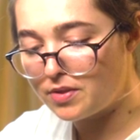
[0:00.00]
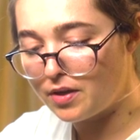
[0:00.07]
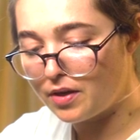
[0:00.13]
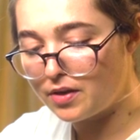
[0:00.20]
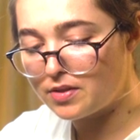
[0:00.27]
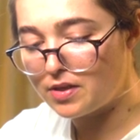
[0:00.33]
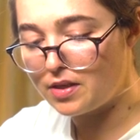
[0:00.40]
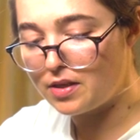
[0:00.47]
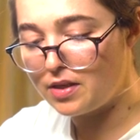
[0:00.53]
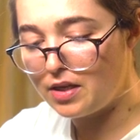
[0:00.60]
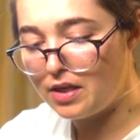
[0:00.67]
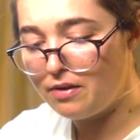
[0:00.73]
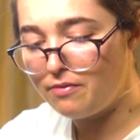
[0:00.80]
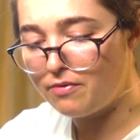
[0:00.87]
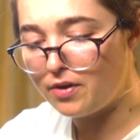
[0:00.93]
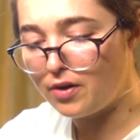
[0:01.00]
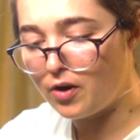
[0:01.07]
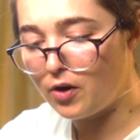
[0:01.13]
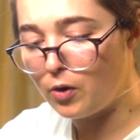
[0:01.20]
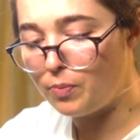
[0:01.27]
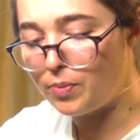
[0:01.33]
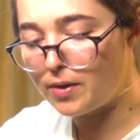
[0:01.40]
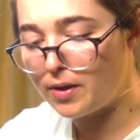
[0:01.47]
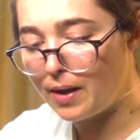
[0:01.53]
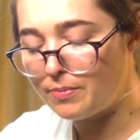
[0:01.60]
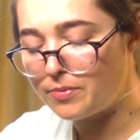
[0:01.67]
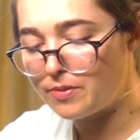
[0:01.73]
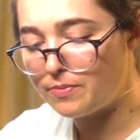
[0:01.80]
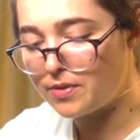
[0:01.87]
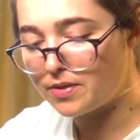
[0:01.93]
There's a need for hope and
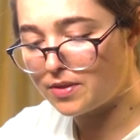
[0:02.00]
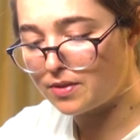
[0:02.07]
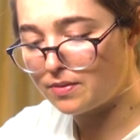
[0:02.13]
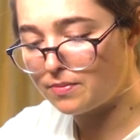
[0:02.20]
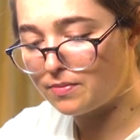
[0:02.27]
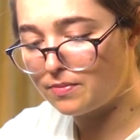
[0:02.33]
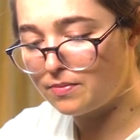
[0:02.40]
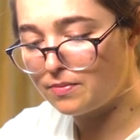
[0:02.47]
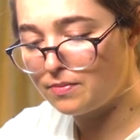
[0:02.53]
optimism.